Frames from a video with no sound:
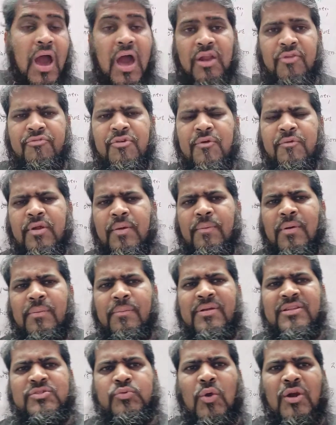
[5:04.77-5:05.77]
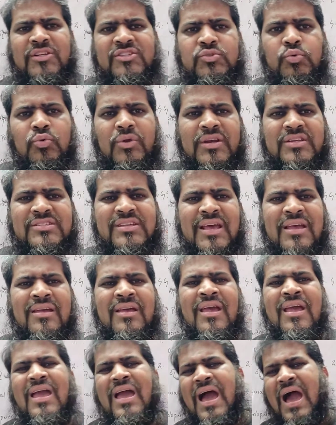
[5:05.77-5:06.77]
unfavorable means what students
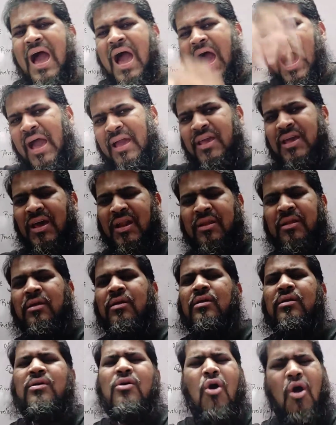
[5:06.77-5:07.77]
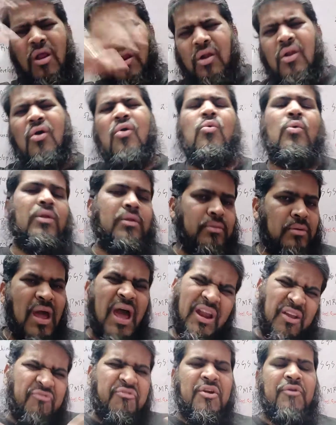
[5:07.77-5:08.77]
say? Higher or low.
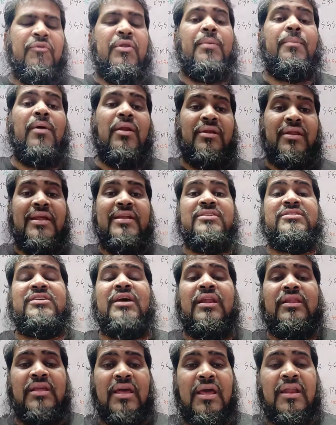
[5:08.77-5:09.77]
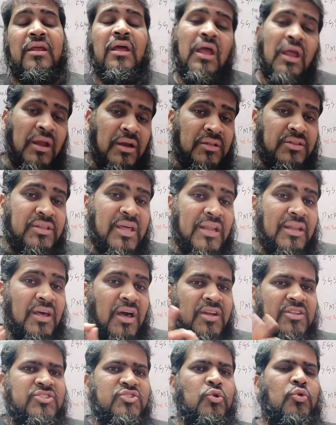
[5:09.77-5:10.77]
Unfavorable rains are there, then
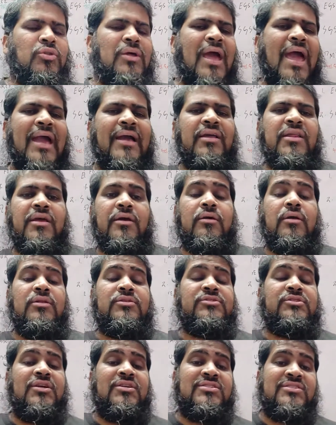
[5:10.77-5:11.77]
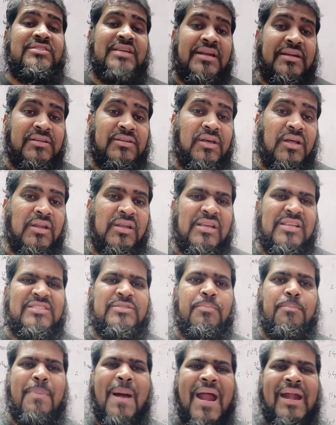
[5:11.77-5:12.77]
also the agriculture sector
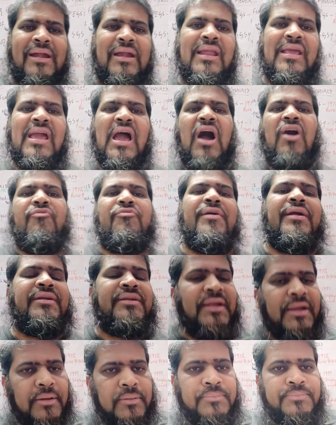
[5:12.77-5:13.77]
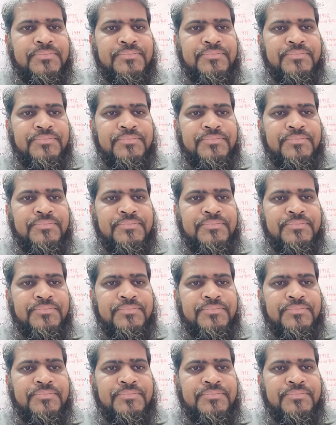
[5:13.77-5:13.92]
is badly affected.